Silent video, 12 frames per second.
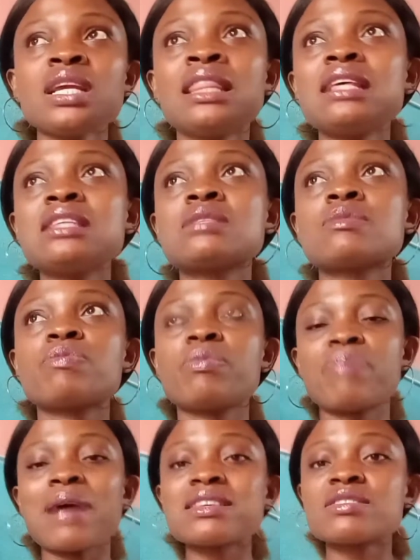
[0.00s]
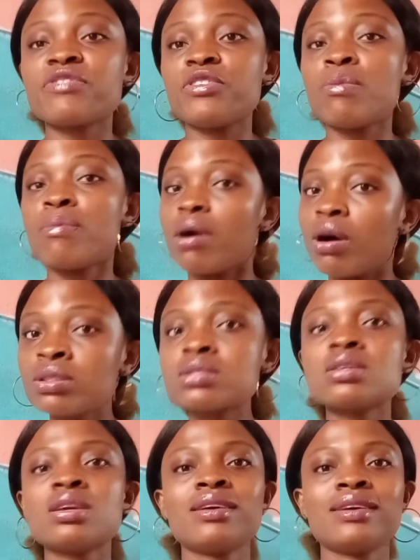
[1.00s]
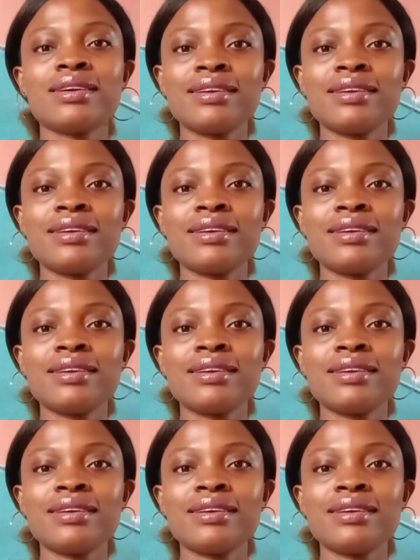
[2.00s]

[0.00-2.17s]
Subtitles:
this past few months,